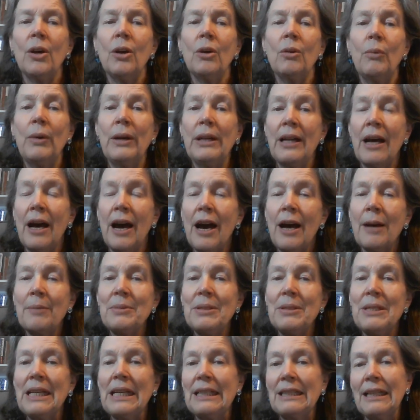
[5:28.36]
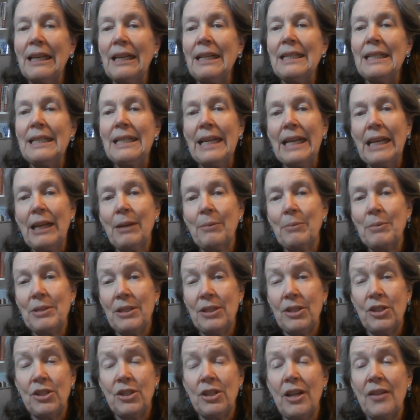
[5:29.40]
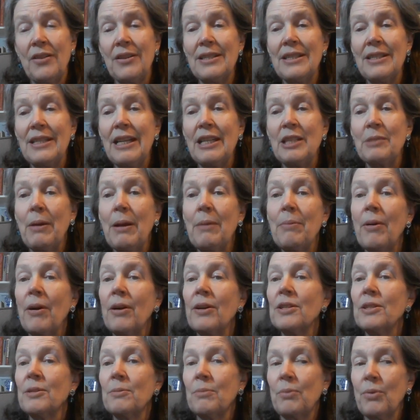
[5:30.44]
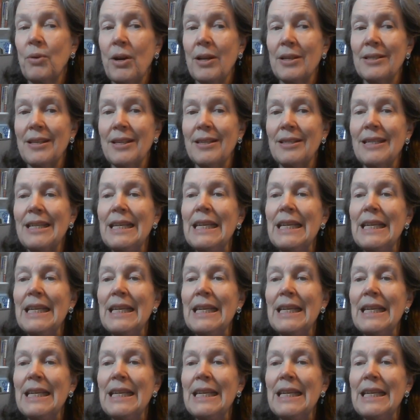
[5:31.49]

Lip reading: When Hobbs declined to take a position on the state's bipartisan process,